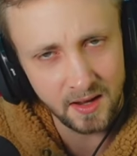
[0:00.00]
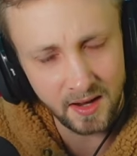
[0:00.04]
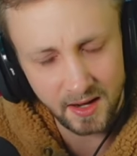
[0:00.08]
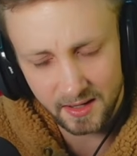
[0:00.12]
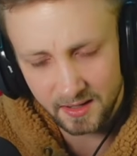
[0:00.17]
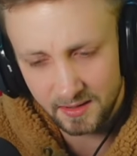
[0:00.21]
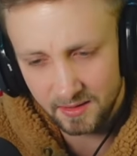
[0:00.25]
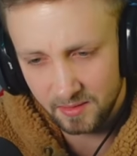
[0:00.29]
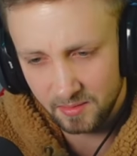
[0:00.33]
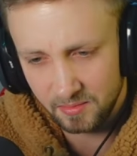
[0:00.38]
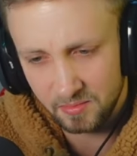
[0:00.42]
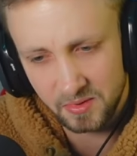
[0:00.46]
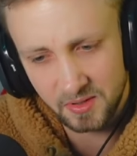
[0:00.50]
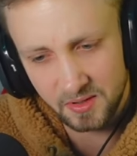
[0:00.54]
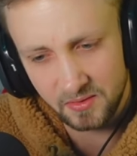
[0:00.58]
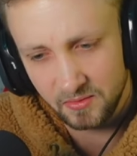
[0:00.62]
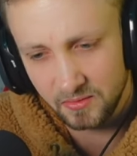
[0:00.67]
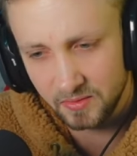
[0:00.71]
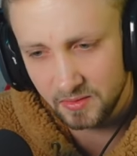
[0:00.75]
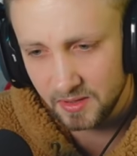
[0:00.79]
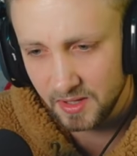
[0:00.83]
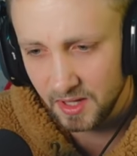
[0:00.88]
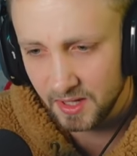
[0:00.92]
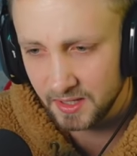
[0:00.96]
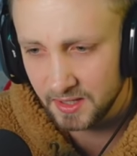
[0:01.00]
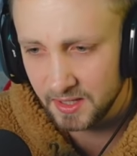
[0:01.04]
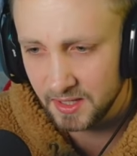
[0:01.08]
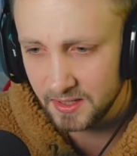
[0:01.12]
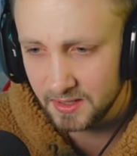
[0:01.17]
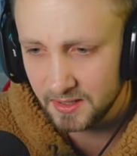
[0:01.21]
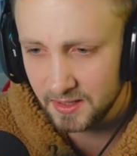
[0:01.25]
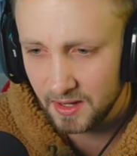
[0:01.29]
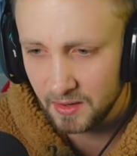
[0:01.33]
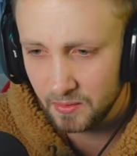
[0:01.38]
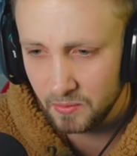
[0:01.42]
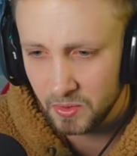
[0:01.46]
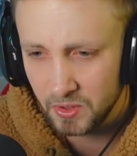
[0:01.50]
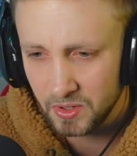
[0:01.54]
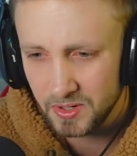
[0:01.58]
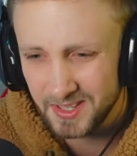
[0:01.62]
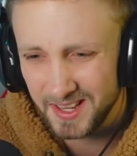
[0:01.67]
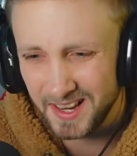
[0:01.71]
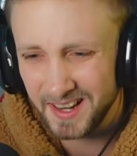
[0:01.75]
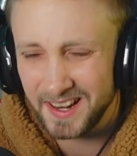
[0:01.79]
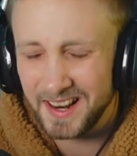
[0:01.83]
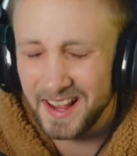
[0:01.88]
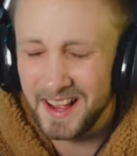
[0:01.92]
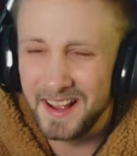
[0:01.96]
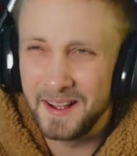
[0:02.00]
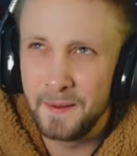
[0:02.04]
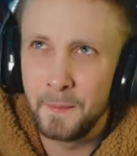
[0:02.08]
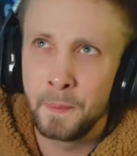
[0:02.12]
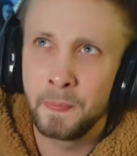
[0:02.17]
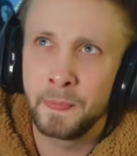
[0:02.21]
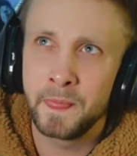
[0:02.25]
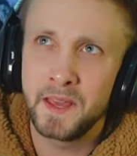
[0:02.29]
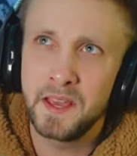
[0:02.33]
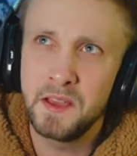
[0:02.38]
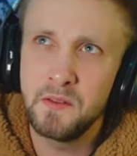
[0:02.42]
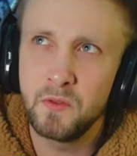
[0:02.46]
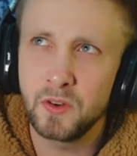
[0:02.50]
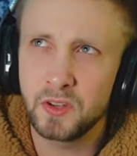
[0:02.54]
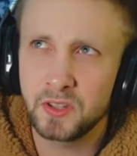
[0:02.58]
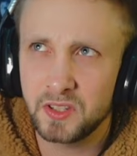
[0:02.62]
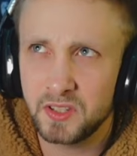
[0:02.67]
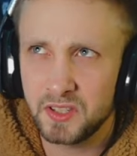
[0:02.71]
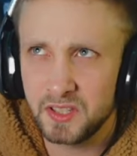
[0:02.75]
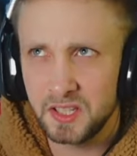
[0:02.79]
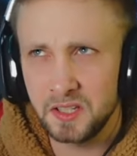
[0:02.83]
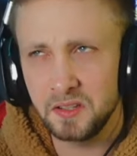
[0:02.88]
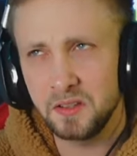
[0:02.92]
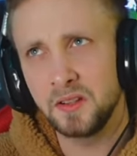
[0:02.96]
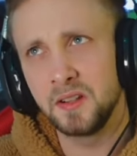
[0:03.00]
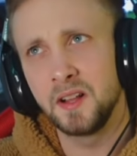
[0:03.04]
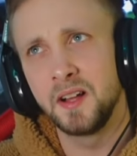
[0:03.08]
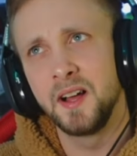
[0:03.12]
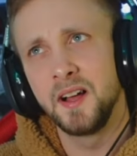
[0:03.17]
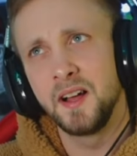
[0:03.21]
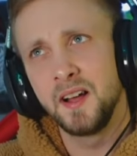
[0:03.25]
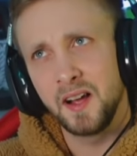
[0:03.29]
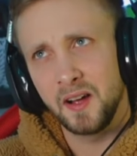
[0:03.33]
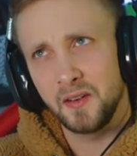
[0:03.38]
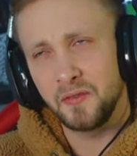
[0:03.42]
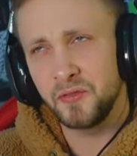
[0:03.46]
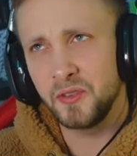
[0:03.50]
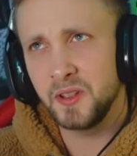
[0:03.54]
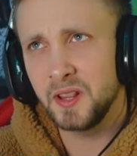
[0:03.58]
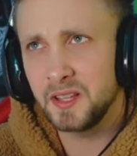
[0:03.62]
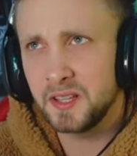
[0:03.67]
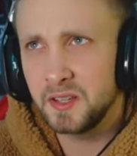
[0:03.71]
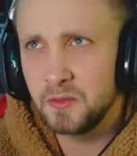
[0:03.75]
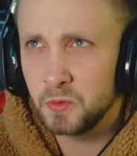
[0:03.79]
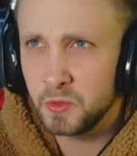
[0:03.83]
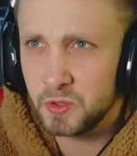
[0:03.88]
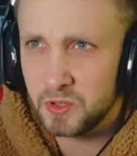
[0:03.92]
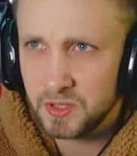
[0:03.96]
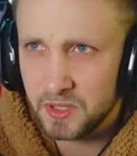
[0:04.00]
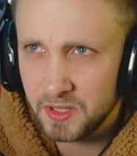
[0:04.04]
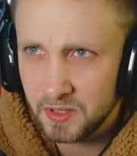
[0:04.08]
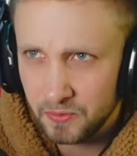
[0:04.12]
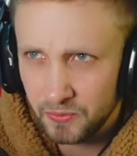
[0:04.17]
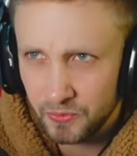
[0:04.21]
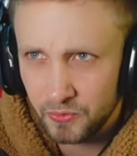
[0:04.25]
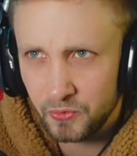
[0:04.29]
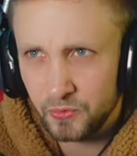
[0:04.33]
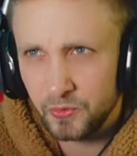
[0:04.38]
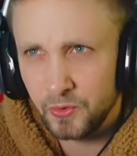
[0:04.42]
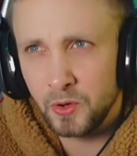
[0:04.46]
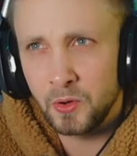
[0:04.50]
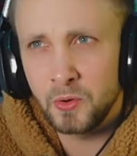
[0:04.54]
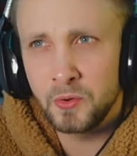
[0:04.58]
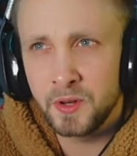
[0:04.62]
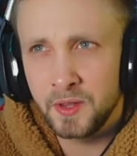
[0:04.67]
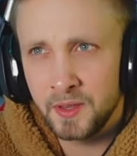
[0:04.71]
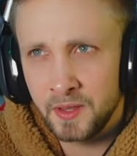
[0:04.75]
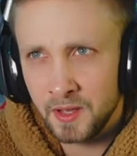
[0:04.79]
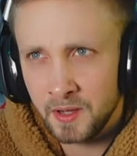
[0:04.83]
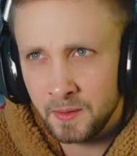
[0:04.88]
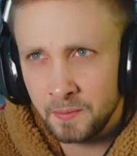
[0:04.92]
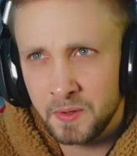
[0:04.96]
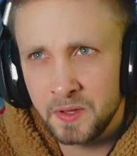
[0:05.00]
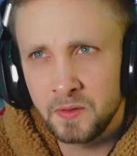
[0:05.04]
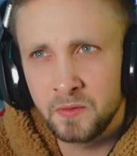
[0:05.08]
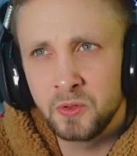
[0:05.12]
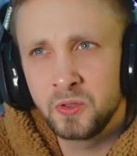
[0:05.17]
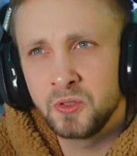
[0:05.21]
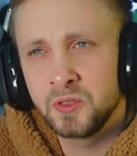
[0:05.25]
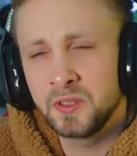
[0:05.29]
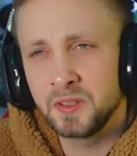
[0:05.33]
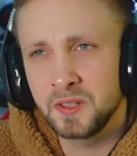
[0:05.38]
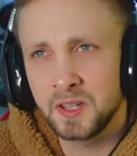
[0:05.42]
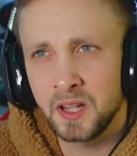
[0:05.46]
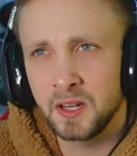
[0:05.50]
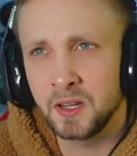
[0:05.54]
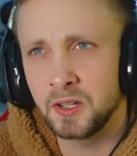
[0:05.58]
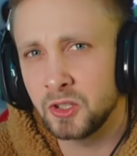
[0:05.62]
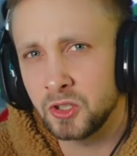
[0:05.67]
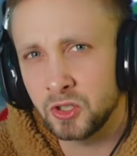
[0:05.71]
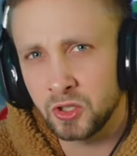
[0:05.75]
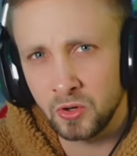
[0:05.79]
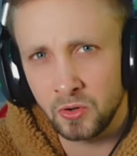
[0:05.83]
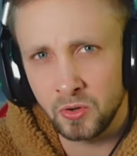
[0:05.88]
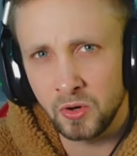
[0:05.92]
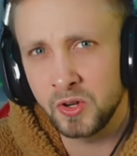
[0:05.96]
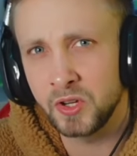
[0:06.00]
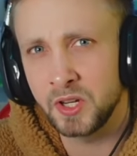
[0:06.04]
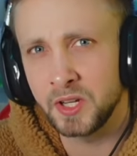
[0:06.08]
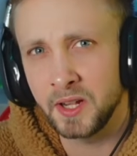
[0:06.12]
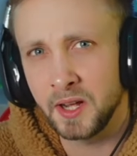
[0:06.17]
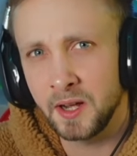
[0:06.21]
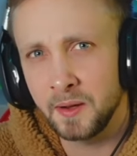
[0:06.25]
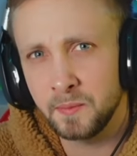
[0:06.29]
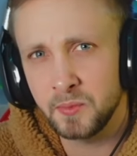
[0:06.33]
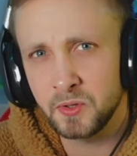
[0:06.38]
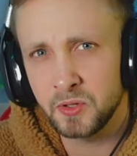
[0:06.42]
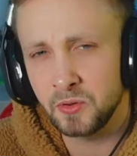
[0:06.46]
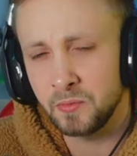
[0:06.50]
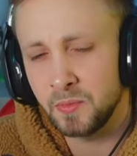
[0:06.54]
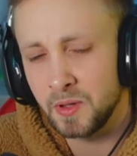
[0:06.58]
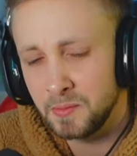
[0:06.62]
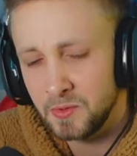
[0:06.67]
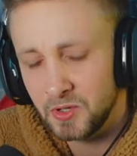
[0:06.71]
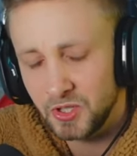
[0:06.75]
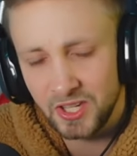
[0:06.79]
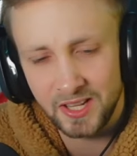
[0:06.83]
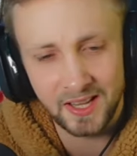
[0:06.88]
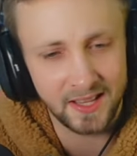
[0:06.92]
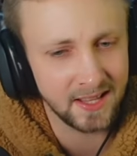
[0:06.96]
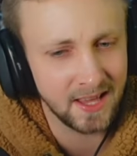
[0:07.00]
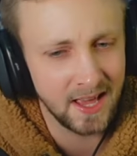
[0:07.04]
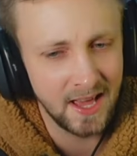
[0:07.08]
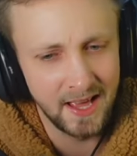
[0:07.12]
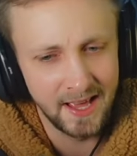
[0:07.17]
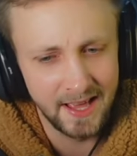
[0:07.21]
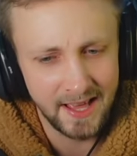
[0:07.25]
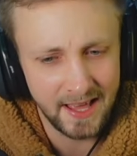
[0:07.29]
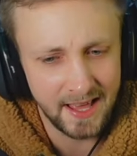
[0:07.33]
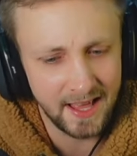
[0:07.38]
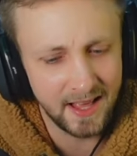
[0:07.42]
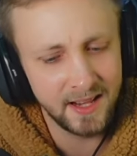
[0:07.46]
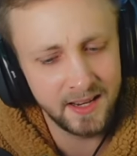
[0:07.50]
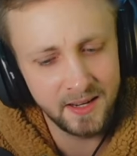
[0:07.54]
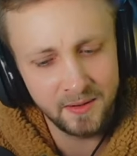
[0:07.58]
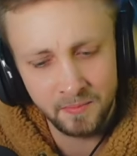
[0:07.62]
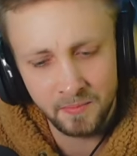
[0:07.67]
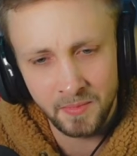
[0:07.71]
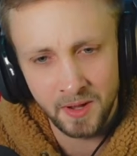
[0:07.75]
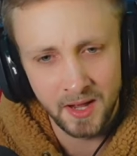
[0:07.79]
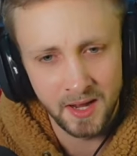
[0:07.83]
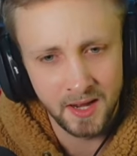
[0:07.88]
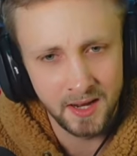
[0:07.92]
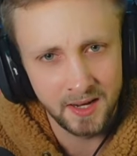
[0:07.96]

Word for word: I, I mean, I guess that works. And he was still, I feel like he was still floating up. He was still kind of charging up. So maybe she like hit him.